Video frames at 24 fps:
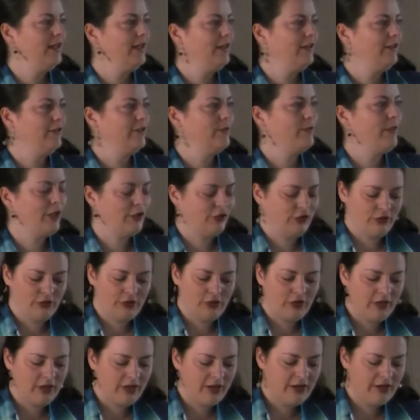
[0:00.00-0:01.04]
We mentioned
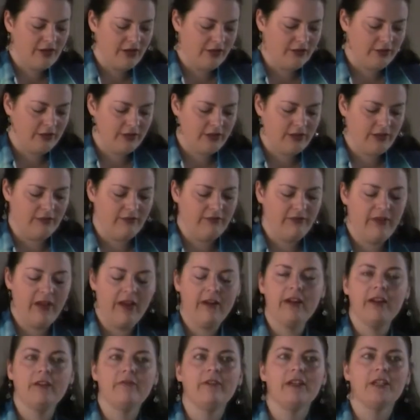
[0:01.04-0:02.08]
earlier there's the
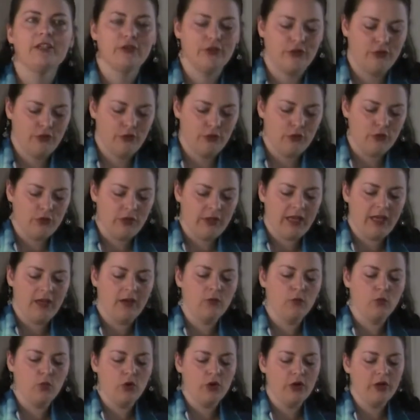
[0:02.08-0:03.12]
very rich Julia
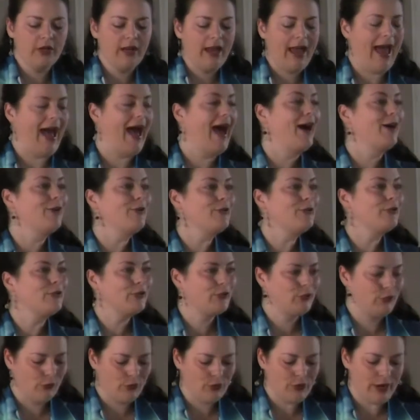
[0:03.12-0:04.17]
Ward Howe
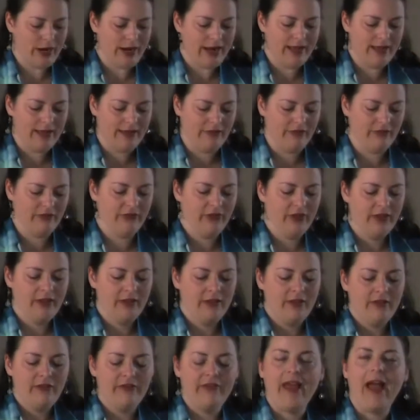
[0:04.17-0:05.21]
story of
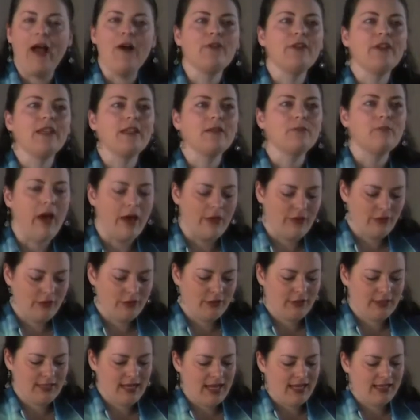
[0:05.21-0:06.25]
founding
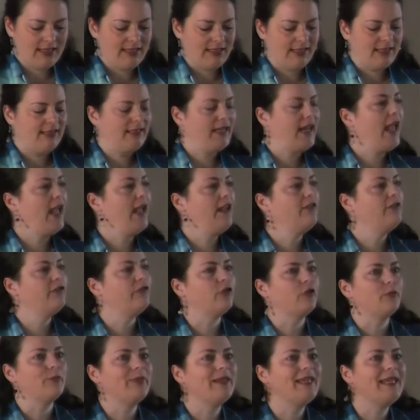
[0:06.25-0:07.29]
Mother's Day as a day
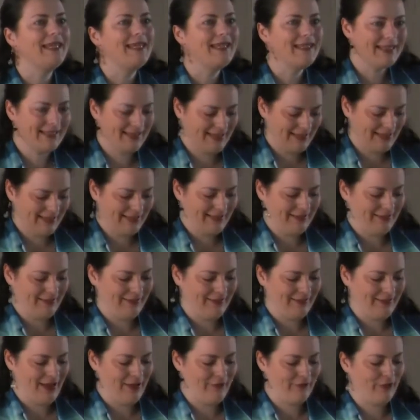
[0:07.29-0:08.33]
for peace.
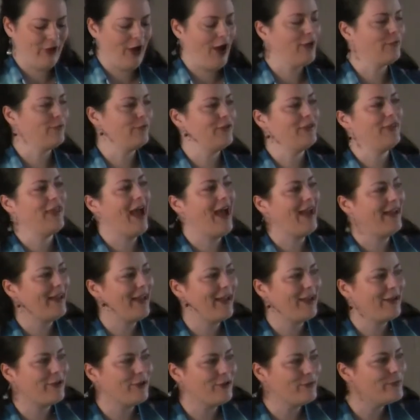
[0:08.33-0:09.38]
I've gone with that
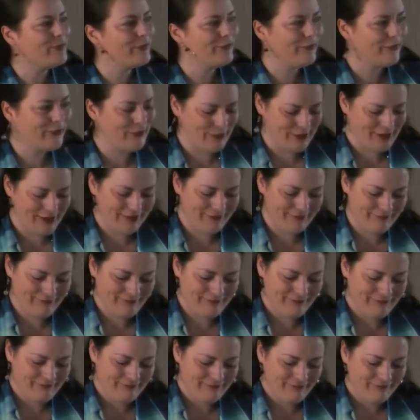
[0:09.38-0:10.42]
angle before.
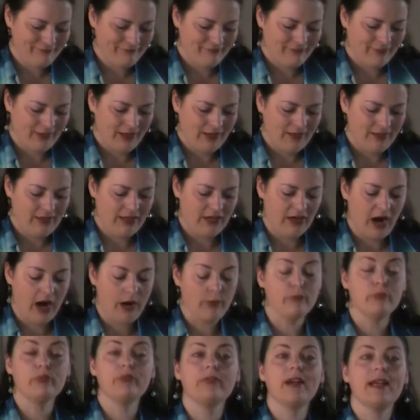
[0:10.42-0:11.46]
There
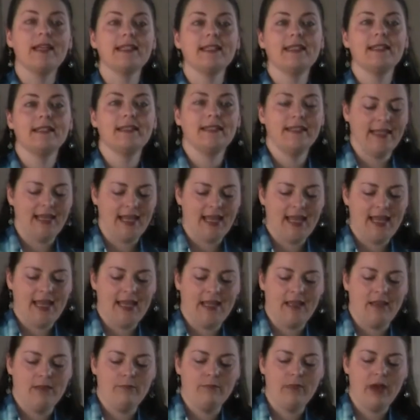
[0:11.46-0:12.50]
are
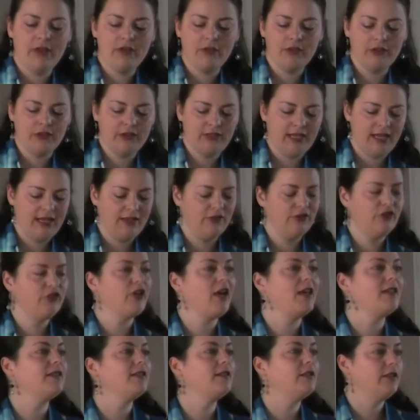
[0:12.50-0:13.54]
present-day Mother's Day
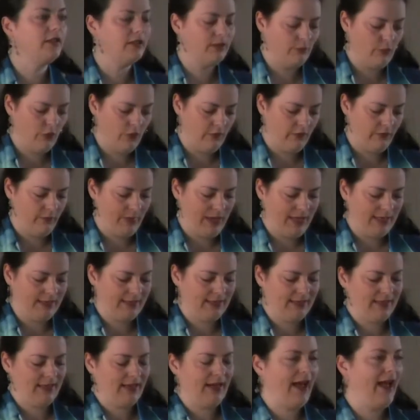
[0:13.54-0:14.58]
justice
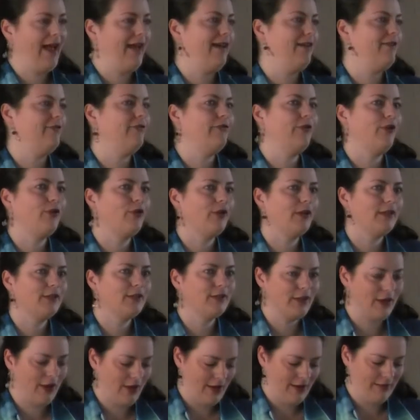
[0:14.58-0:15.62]
movements that I have
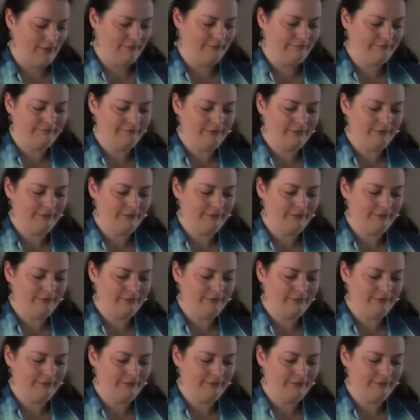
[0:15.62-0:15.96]
focused on.